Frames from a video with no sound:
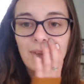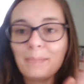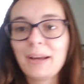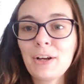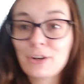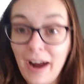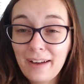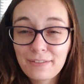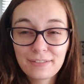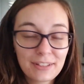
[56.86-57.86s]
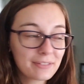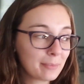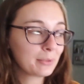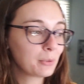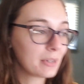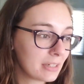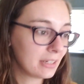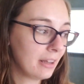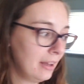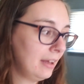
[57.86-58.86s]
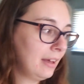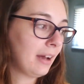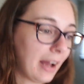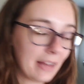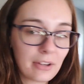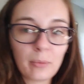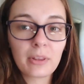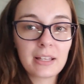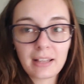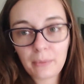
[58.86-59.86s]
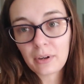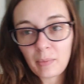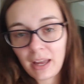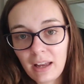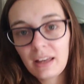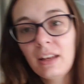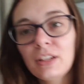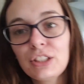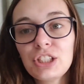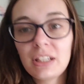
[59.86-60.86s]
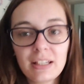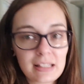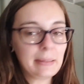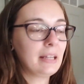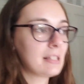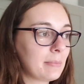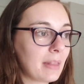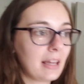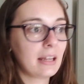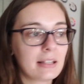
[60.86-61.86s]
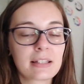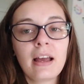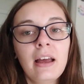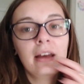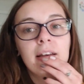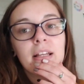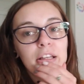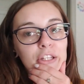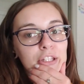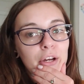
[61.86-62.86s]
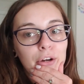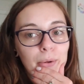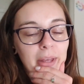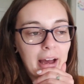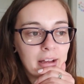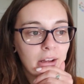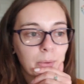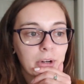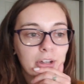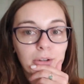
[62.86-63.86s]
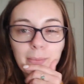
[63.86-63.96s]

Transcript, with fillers: make a craft of some sort. I have a couple things I want to make. She needs to make some things. So yeah, we're going to go to